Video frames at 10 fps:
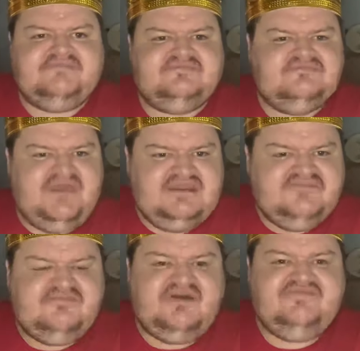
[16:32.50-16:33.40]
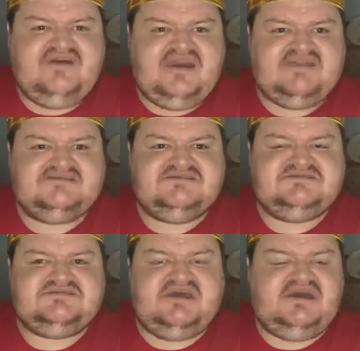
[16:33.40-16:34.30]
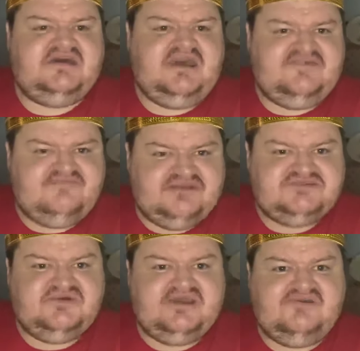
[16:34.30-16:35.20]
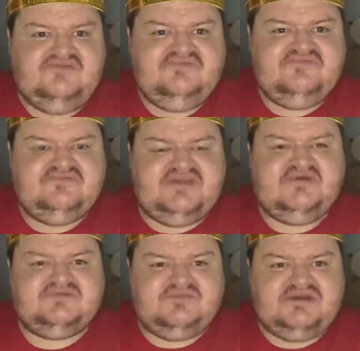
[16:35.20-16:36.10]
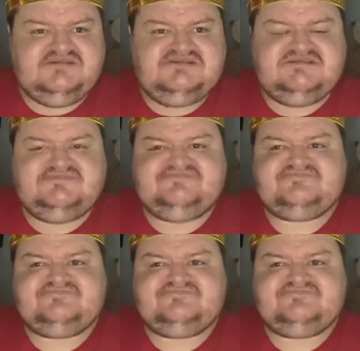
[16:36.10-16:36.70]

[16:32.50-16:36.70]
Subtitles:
Many of my fans have mental health, the older ones,